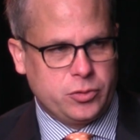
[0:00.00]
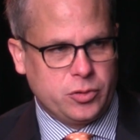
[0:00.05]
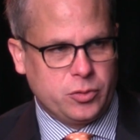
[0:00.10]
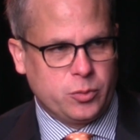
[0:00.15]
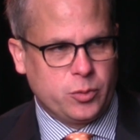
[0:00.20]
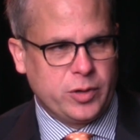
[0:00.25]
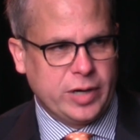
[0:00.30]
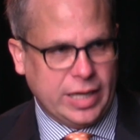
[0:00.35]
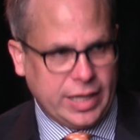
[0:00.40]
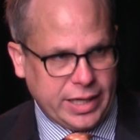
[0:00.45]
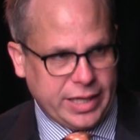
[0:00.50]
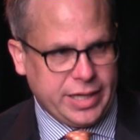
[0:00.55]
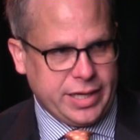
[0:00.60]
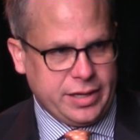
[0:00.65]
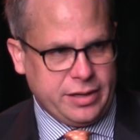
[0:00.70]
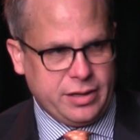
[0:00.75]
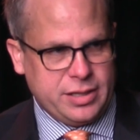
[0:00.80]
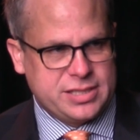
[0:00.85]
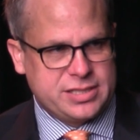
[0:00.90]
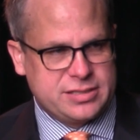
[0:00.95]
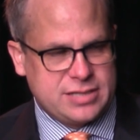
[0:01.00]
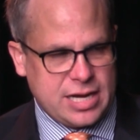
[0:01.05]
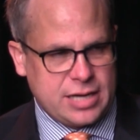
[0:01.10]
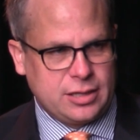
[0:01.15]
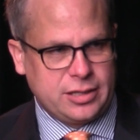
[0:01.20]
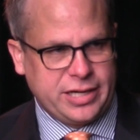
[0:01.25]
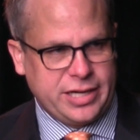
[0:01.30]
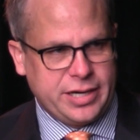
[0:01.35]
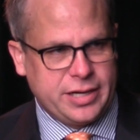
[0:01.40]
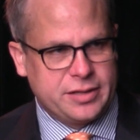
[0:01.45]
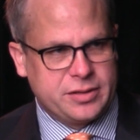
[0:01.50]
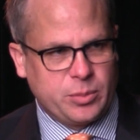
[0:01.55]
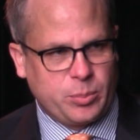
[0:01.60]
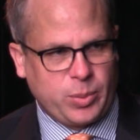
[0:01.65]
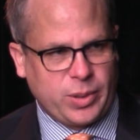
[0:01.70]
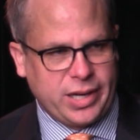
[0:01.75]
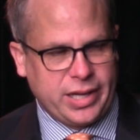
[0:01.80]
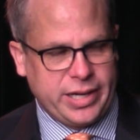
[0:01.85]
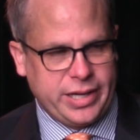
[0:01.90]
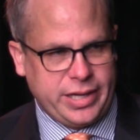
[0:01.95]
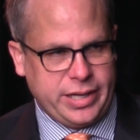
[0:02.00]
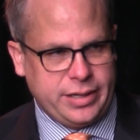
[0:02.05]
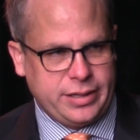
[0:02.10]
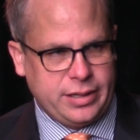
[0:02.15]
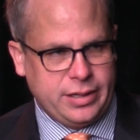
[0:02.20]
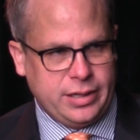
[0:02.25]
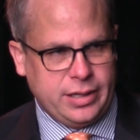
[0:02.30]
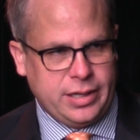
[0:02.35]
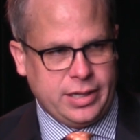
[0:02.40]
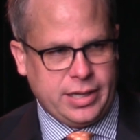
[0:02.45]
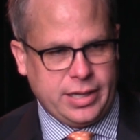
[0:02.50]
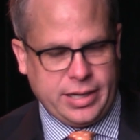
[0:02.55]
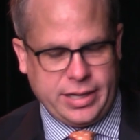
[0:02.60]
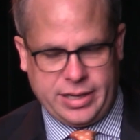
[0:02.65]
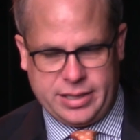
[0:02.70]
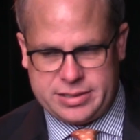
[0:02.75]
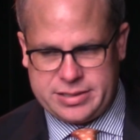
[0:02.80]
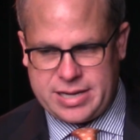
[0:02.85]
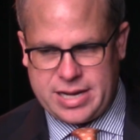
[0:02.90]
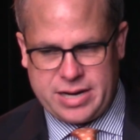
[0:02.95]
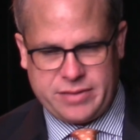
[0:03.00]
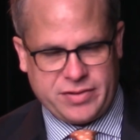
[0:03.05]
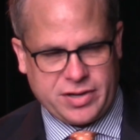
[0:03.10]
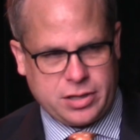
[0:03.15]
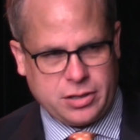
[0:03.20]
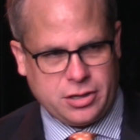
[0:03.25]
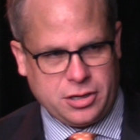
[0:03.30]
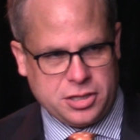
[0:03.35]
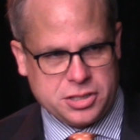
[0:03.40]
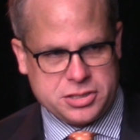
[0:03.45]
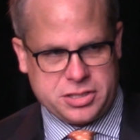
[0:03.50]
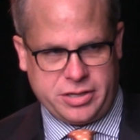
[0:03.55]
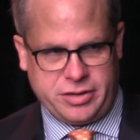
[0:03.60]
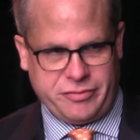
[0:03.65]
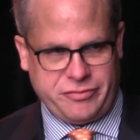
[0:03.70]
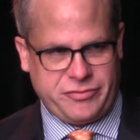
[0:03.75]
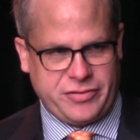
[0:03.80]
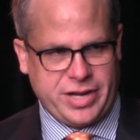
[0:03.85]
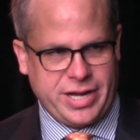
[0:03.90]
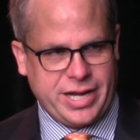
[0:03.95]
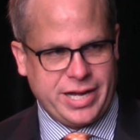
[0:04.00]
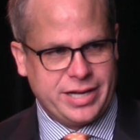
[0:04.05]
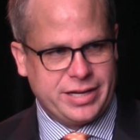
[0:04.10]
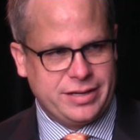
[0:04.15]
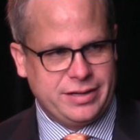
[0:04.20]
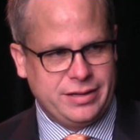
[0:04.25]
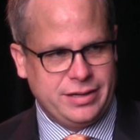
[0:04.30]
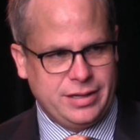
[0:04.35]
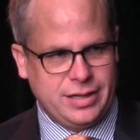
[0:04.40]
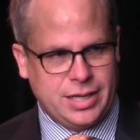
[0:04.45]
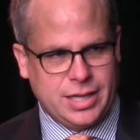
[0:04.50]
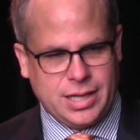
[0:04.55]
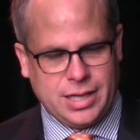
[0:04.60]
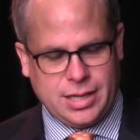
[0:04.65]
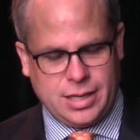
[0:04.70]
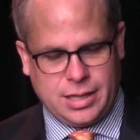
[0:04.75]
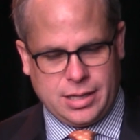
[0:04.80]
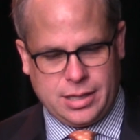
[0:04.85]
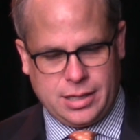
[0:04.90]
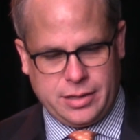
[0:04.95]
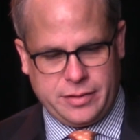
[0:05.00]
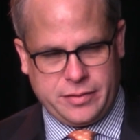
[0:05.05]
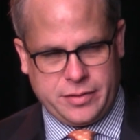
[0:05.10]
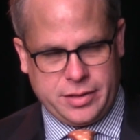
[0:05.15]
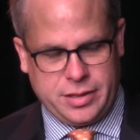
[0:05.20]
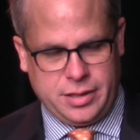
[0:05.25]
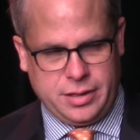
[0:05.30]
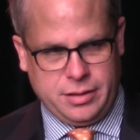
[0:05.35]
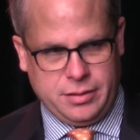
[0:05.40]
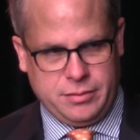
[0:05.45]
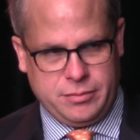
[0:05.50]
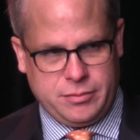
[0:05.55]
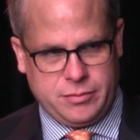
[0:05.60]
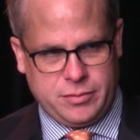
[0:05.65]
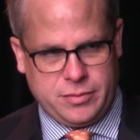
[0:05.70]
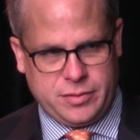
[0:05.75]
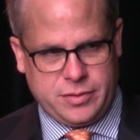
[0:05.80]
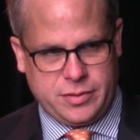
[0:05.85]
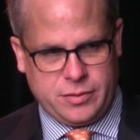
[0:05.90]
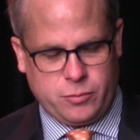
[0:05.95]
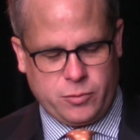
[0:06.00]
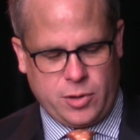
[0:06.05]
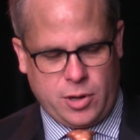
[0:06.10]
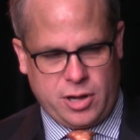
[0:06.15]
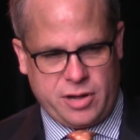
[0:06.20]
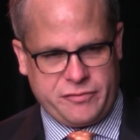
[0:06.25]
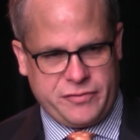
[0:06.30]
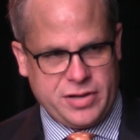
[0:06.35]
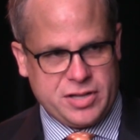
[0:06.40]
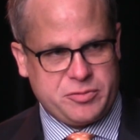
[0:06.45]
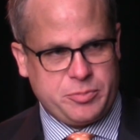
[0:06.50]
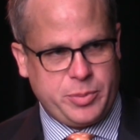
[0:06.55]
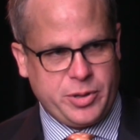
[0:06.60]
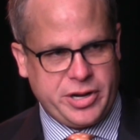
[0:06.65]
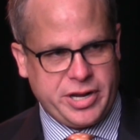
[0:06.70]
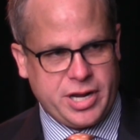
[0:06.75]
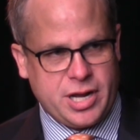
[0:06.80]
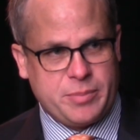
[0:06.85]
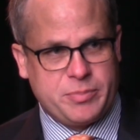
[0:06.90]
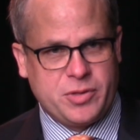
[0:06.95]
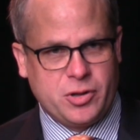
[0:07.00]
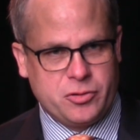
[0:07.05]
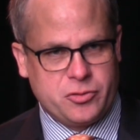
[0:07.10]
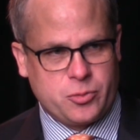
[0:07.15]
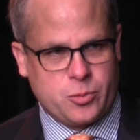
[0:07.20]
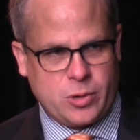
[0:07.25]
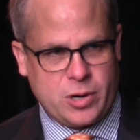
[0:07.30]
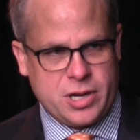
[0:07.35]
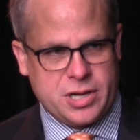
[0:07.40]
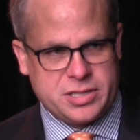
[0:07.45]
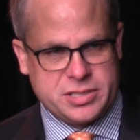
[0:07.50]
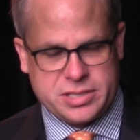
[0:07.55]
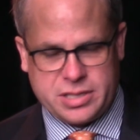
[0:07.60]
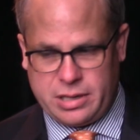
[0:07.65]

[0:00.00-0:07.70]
really settle in at the plate. And it's kind of a cause and effect. The offense putting up those runs